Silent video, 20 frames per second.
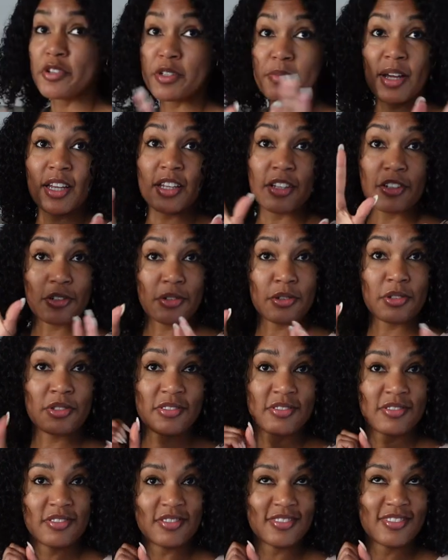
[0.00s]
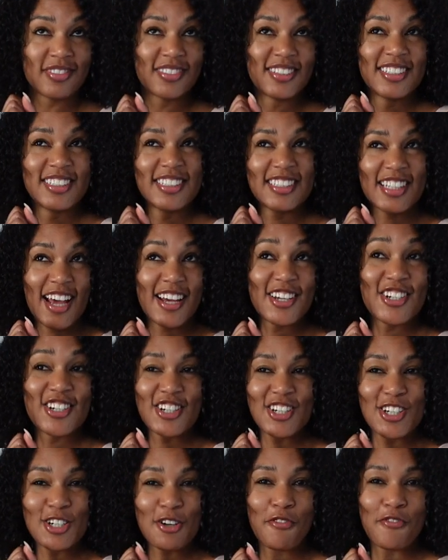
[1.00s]
was my little
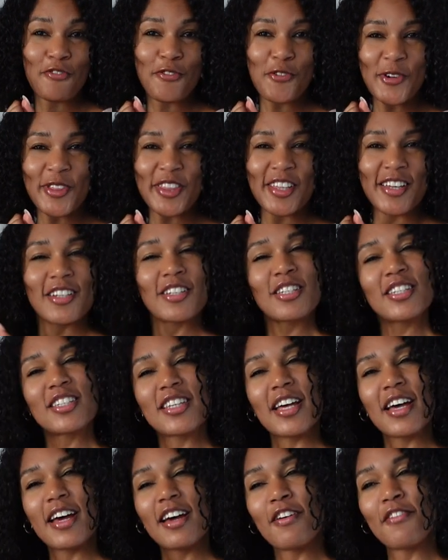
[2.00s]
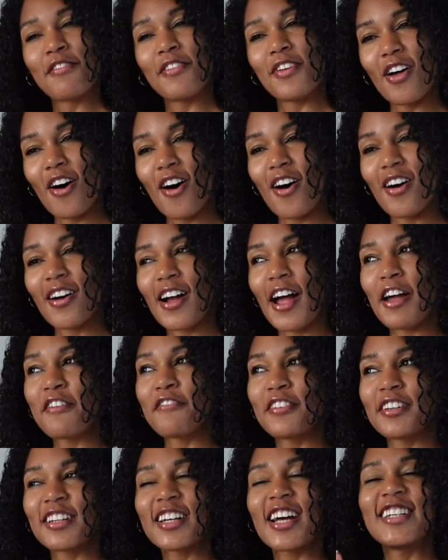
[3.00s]
sesh for this vlog. I
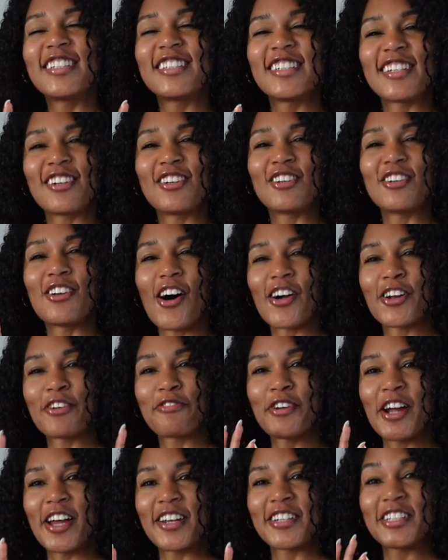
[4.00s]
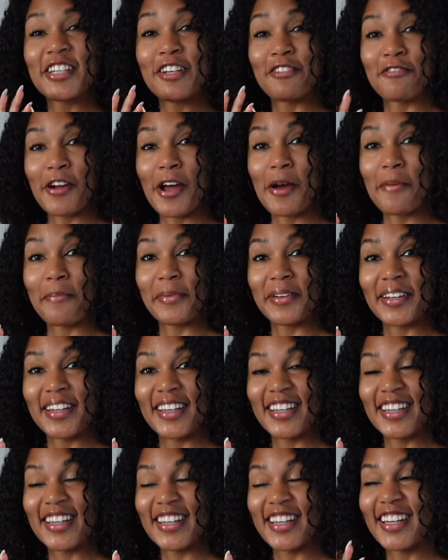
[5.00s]
feel like I did a lot of ranting and
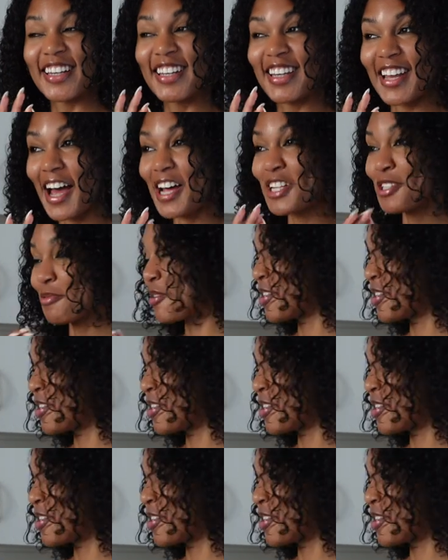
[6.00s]
rambling in last